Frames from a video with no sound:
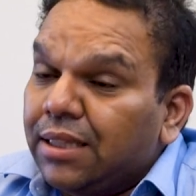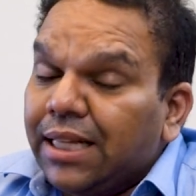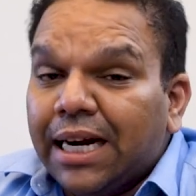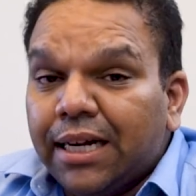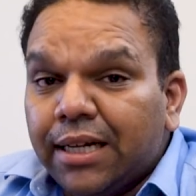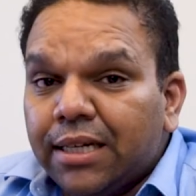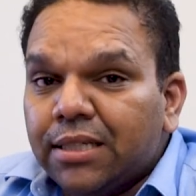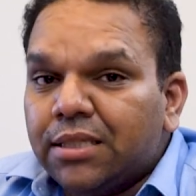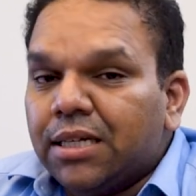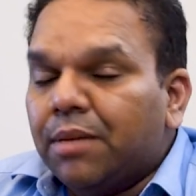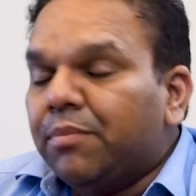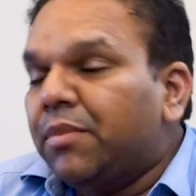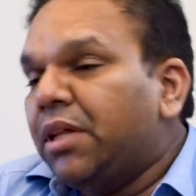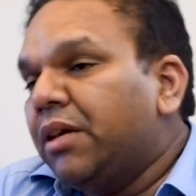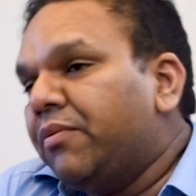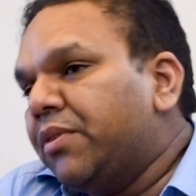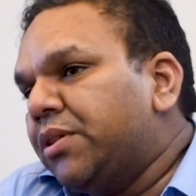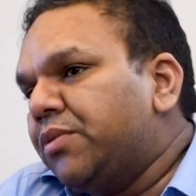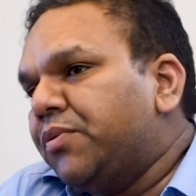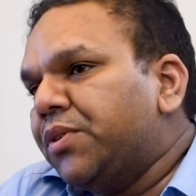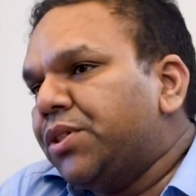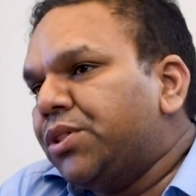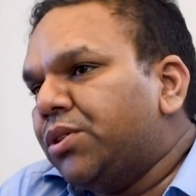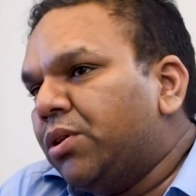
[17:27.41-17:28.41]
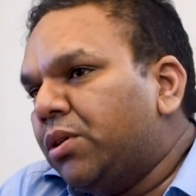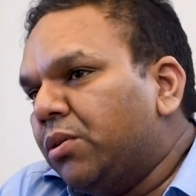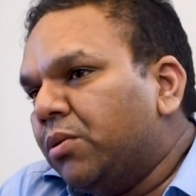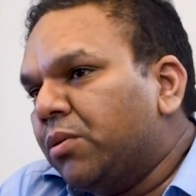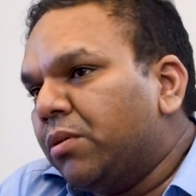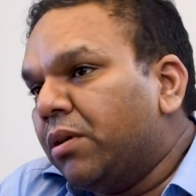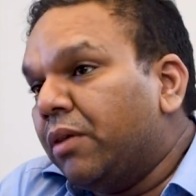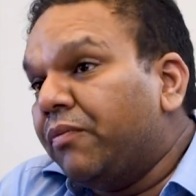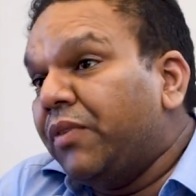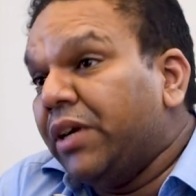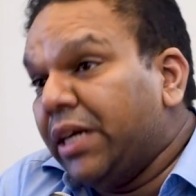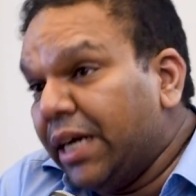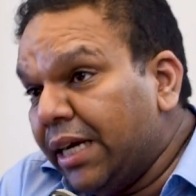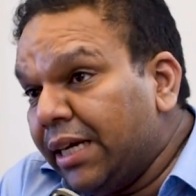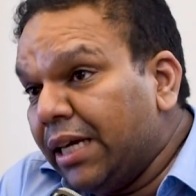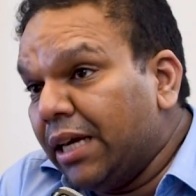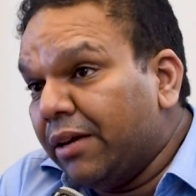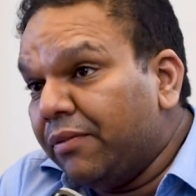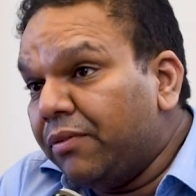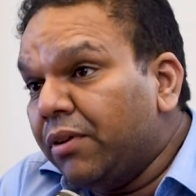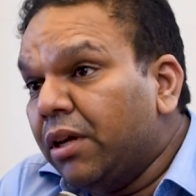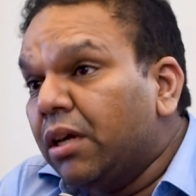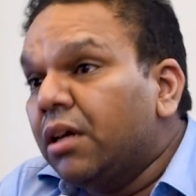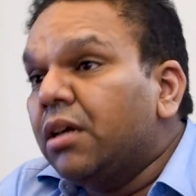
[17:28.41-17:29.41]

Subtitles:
That is something which we should do. We did give.